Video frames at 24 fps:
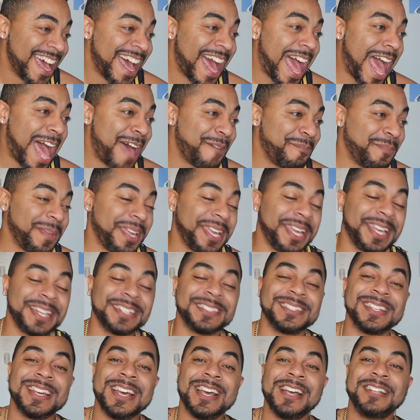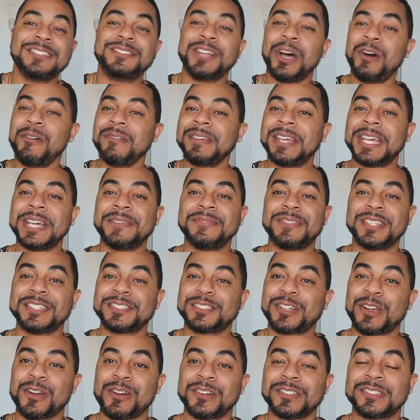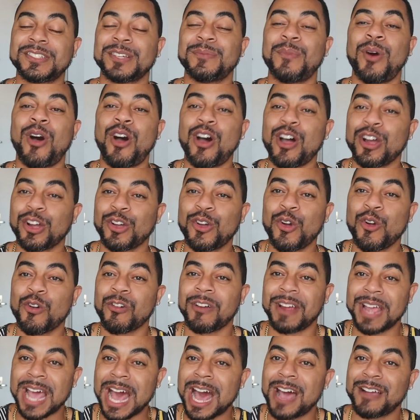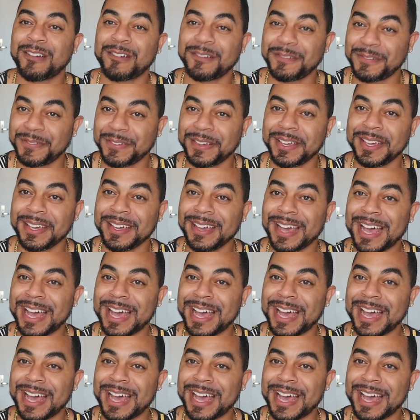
I mean, don't give this girl some hard choreography.